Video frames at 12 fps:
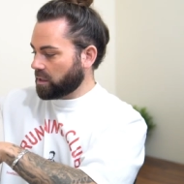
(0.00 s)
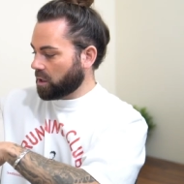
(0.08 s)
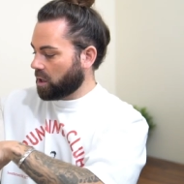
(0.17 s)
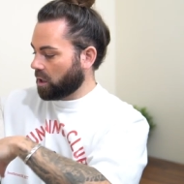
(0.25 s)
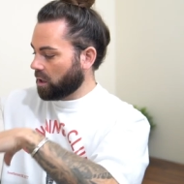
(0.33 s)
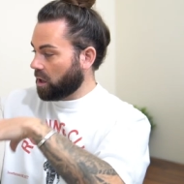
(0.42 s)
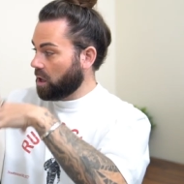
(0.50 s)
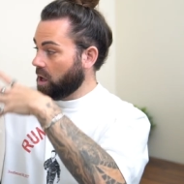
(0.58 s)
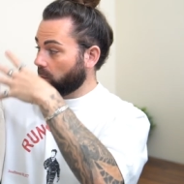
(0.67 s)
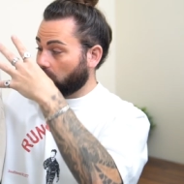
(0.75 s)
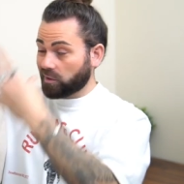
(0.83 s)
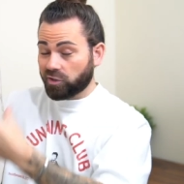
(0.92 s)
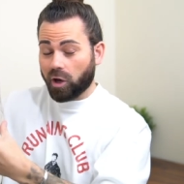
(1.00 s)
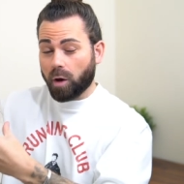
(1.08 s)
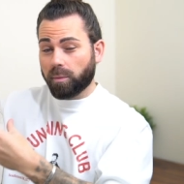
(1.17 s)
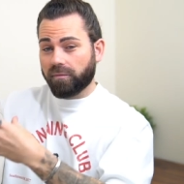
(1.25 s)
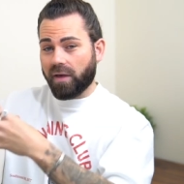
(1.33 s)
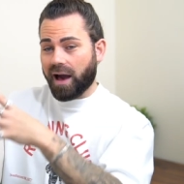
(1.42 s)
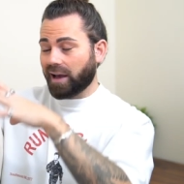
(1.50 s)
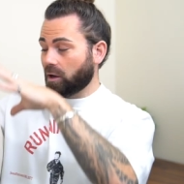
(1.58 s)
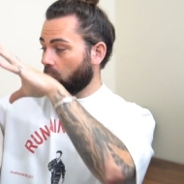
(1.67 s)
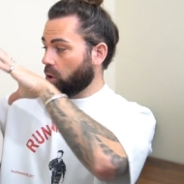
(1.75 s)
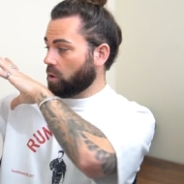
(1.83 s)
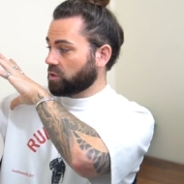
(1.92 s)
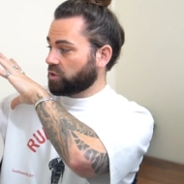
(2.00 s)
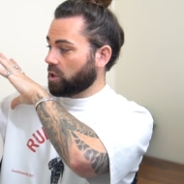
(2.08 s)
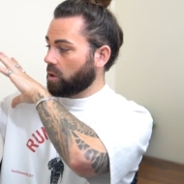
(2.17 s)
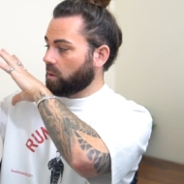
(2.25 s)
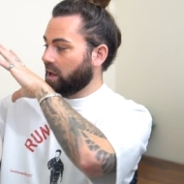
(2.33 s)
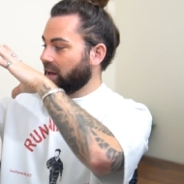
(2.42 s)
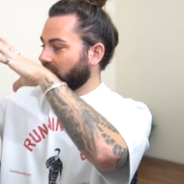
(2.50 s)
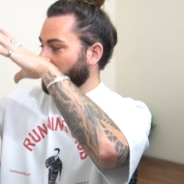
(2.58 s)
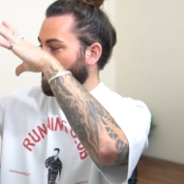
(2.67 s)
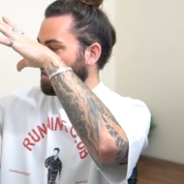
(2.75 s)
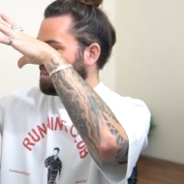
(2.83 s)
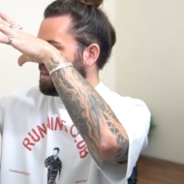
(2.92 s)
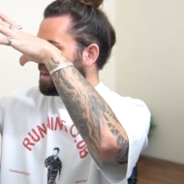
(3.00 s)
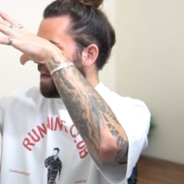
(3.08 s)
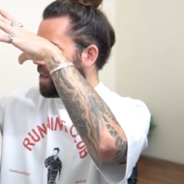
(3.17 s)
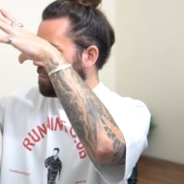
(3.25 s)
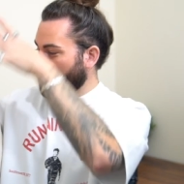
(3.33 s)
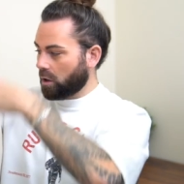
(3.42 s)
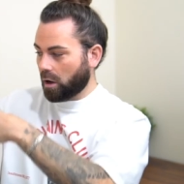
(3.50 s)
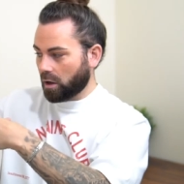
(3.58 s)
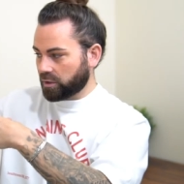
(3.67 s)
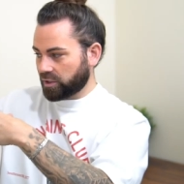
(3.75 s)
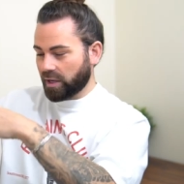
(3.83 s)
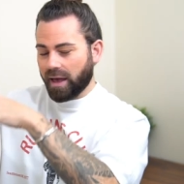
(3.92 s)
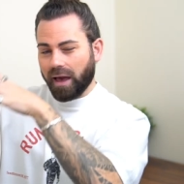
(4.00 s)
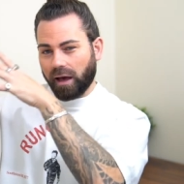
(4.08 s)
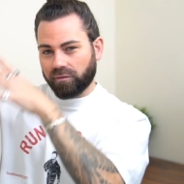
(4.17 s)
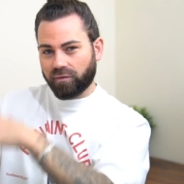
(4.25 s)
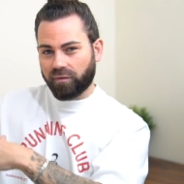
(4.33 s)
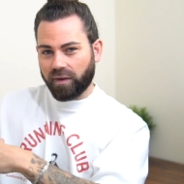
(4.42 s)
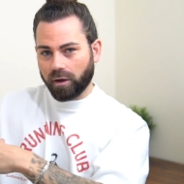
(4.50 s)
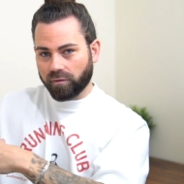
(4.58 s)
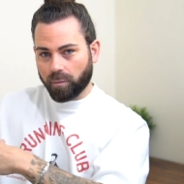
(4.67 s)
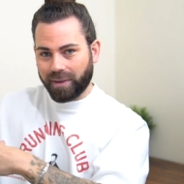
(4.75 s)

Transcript: of the color, but on top of that, I also like the kind of cut and fit of the